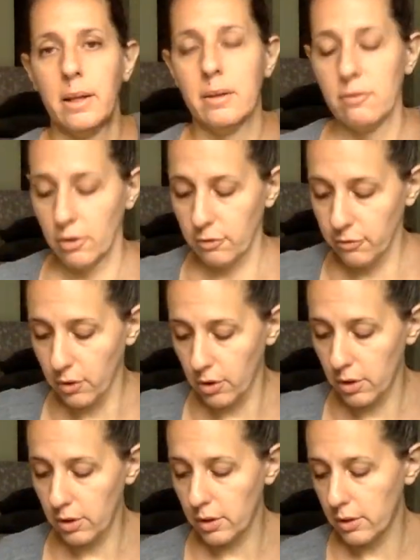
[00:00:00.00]
for
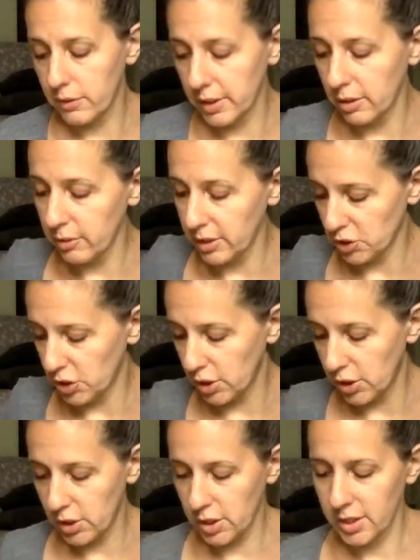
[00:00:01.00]
fall, the
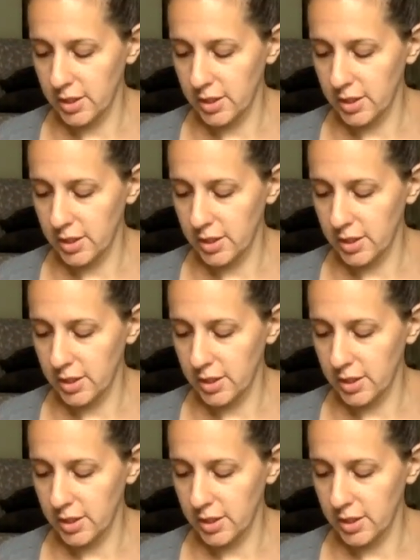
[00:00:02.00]
original,